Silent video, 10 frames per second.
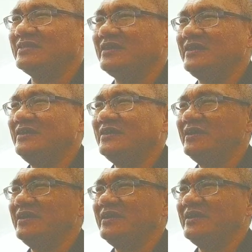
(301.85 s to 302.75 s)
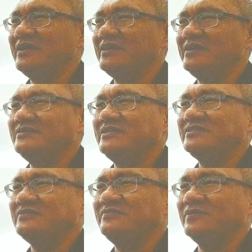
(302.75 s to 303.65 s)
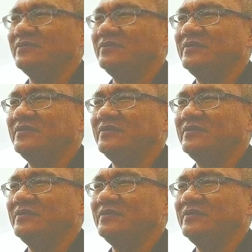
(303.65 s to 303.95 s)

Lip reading: Okay, This is for